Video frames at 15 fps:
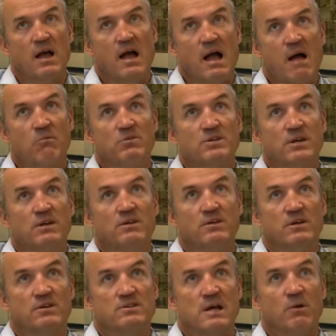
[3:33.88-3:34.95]
I would tell you
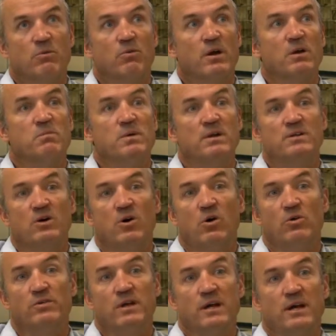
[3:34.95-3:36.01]
this, I would recommend it to
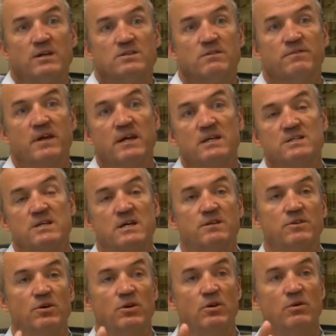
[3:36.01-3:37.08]
all dads. If they can
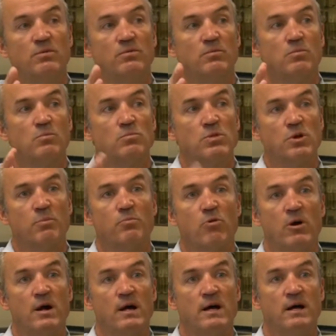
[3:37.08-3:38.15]
take their
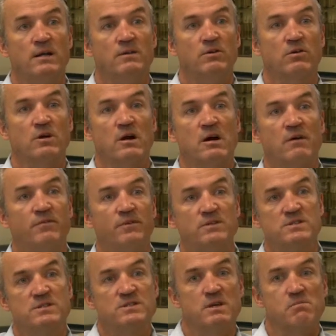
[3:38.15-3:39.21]
pride and their
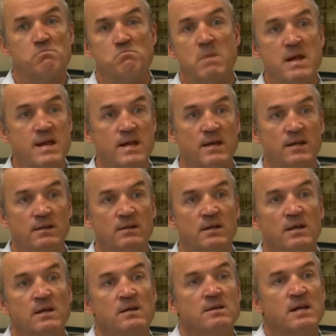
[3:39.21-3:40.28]
confidence as a man,
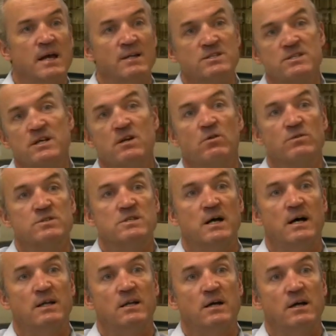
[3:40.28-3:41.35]
kind of set it on the
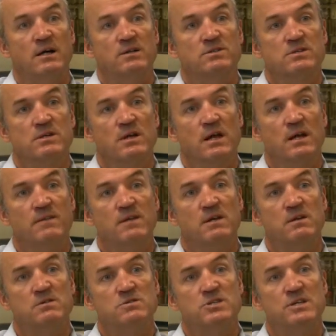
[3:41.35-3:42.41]
sidelines, and
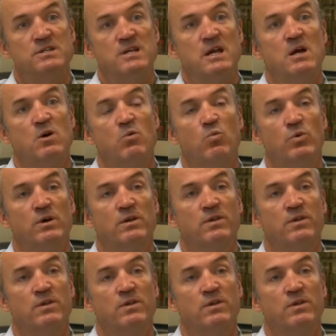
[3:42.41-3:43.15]
then sit down